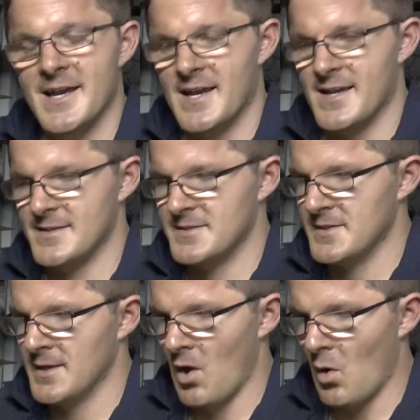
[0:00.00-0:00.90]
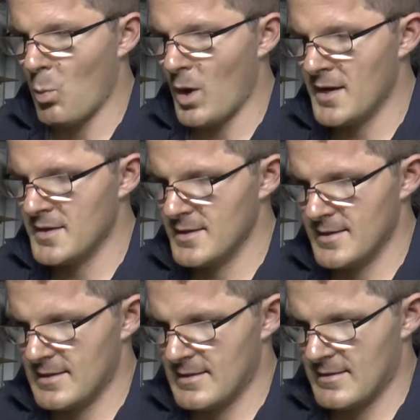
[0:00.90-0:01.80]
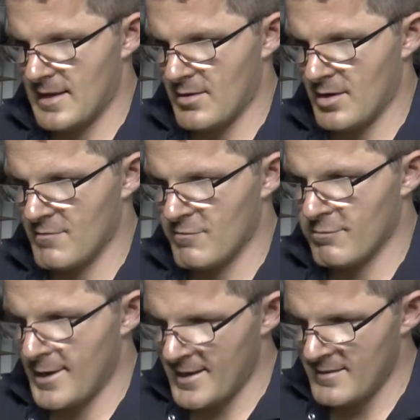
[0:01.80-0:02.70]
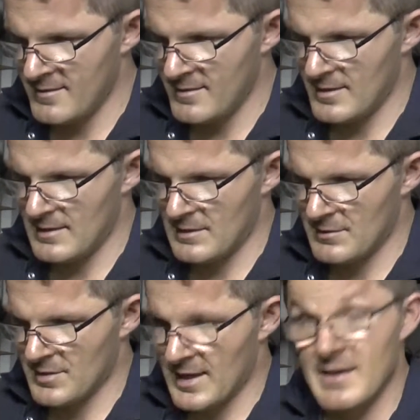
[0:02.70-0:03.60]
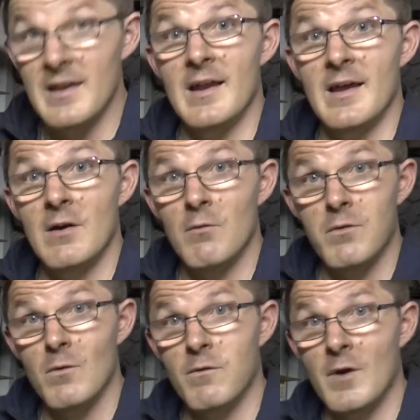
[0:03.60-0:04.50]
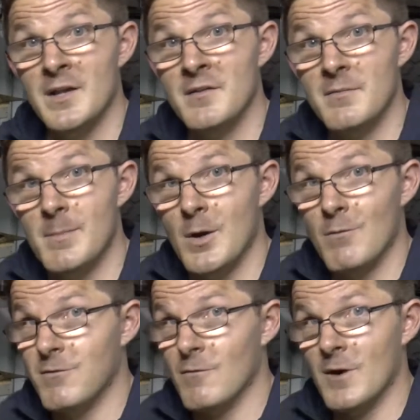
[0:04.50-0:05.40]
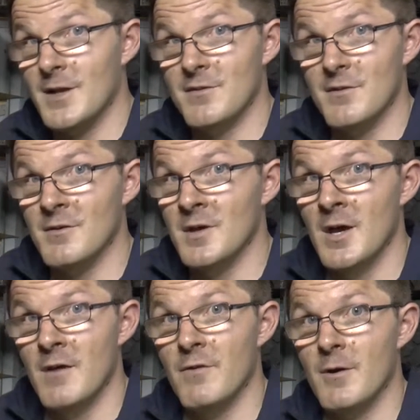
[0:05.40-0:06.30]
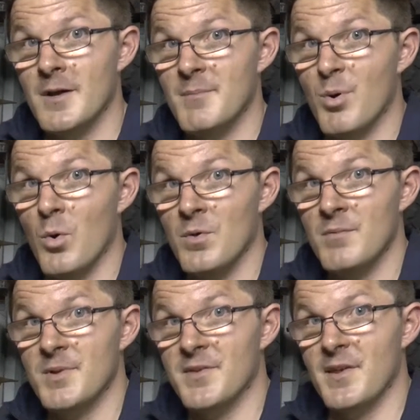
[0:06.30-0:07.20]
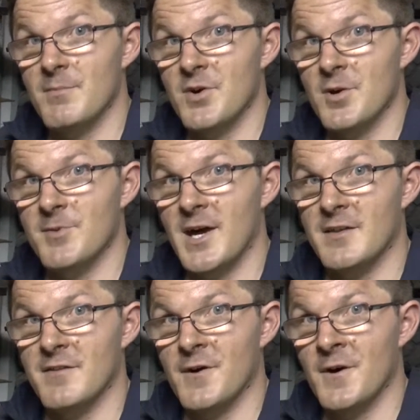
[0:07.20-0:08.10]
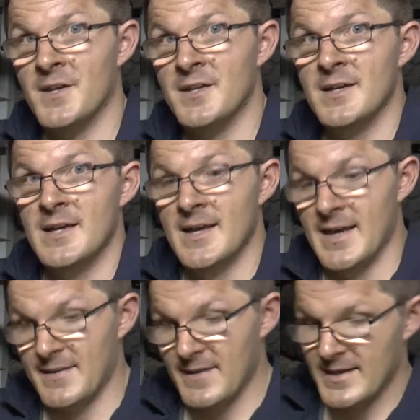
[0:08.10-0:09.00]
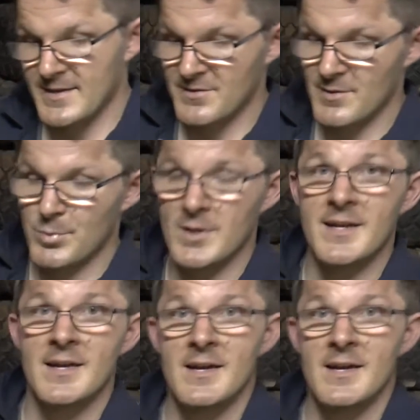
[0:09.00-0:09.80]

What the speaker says: and one that I've read is getting a helpful friend. Helpful friends are very important, but sometimes hard to find, and they can simply